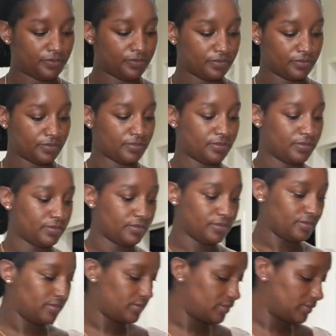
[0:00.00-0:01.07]

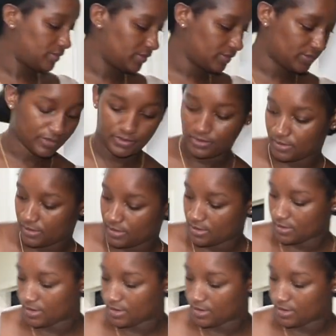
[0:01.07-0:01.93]
(silence)